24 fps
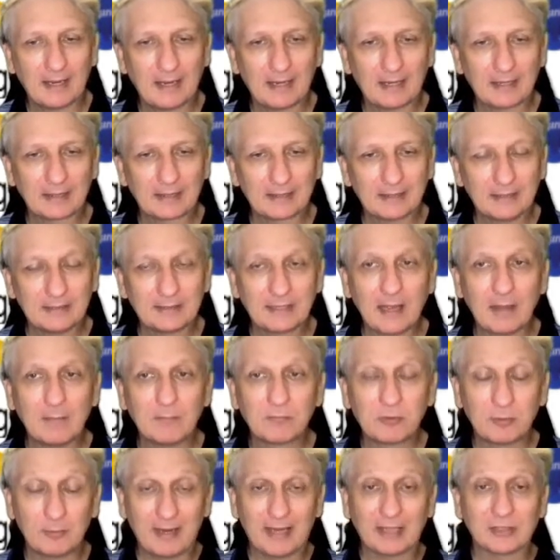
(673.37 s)
can come
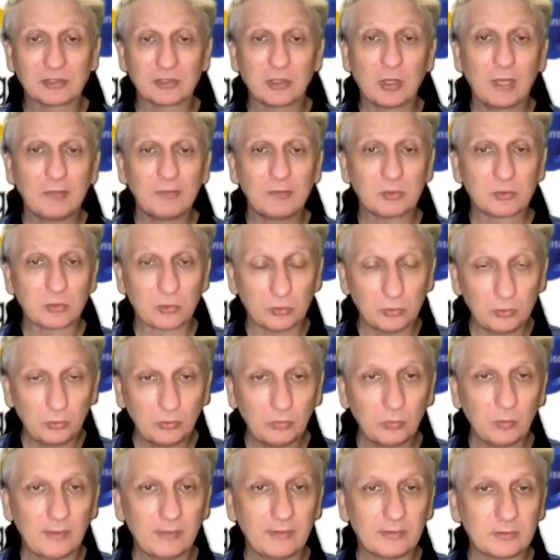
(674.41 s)
from outside the school,
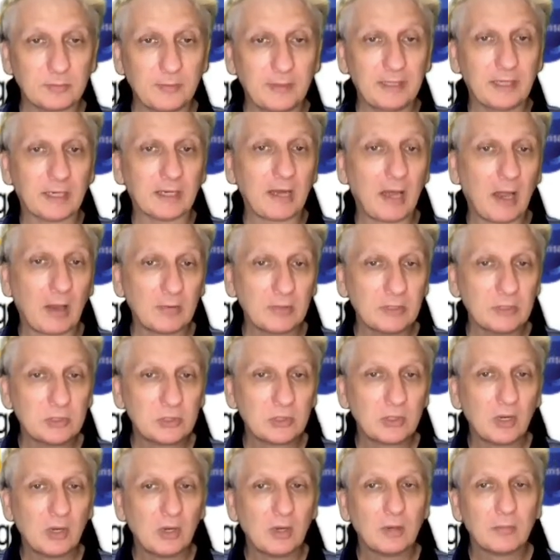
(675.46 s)
where it's been encouraged
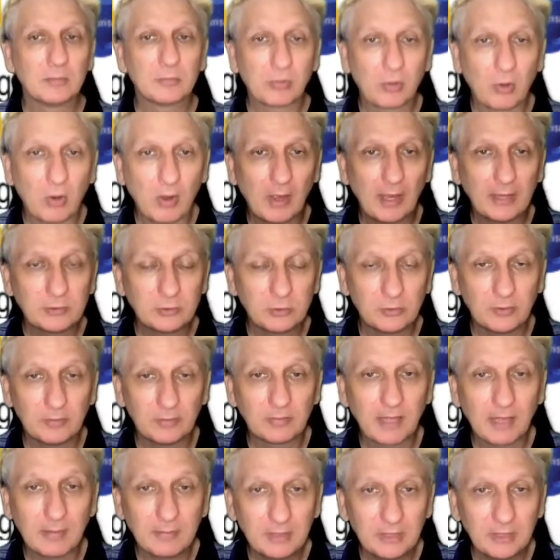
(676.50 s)
prior to them
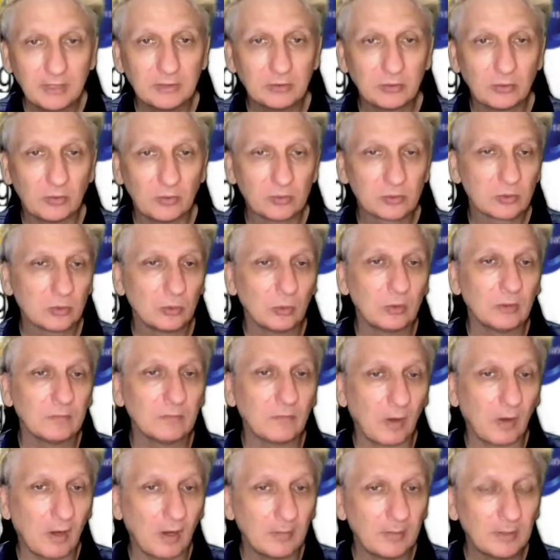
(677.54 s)
coming into the school
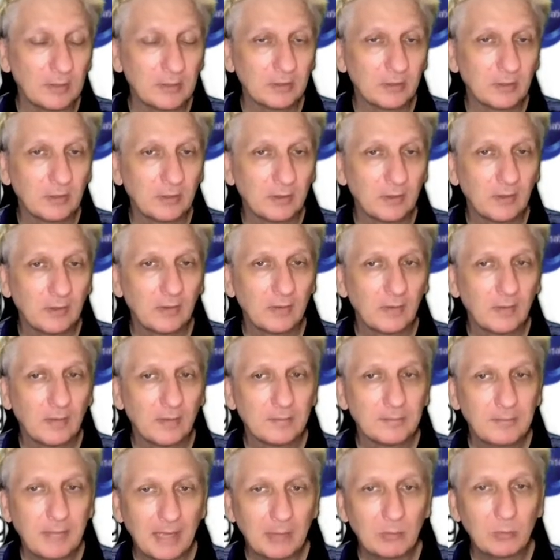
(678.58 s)
environment.
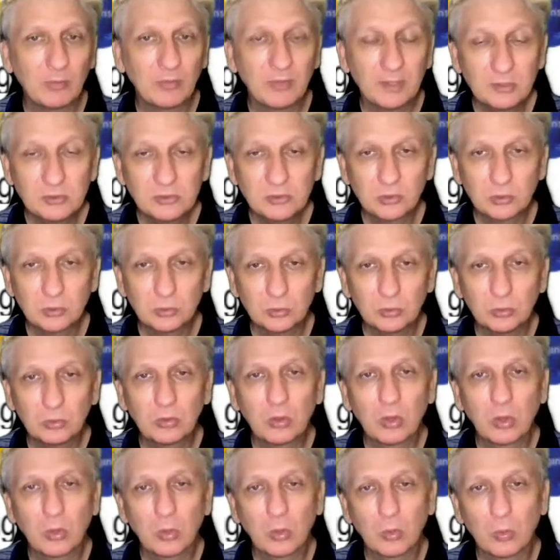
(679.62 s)
But within school,
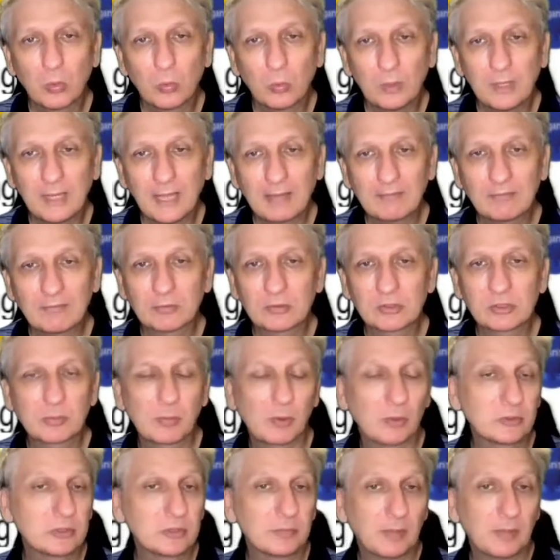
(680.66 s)
we have a
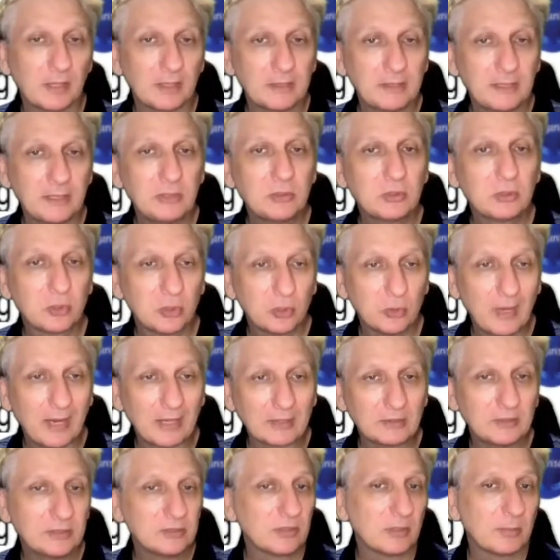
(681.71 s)
responsibility to
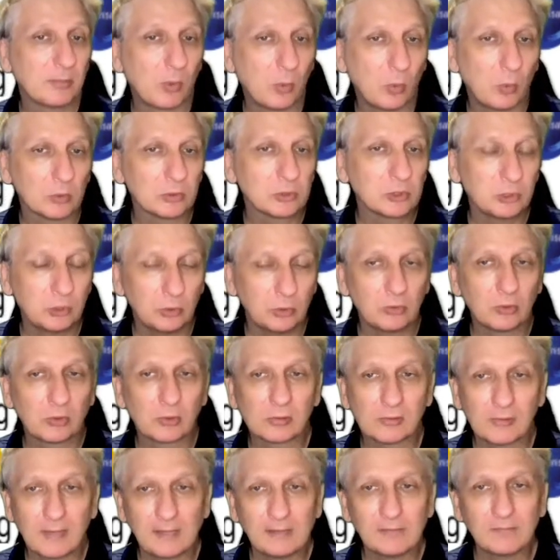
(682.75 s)
actually support student
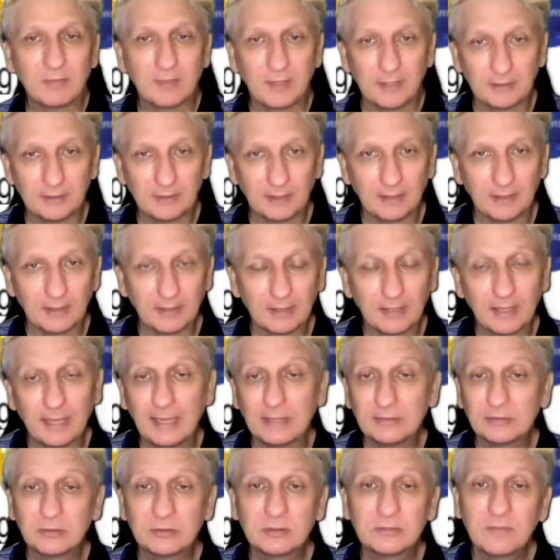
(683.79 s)
creative thinking and
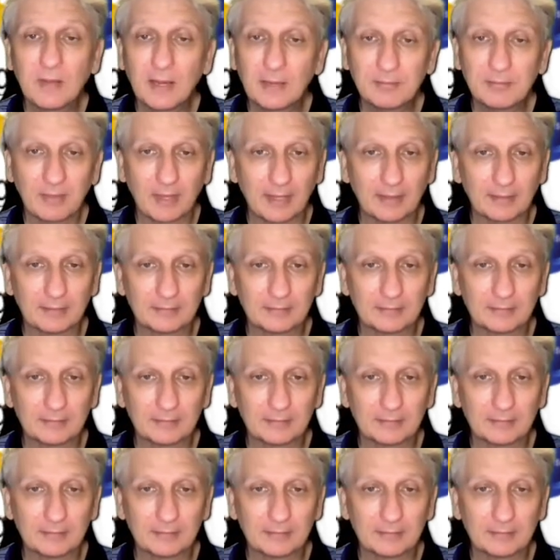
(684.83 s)
to develop that.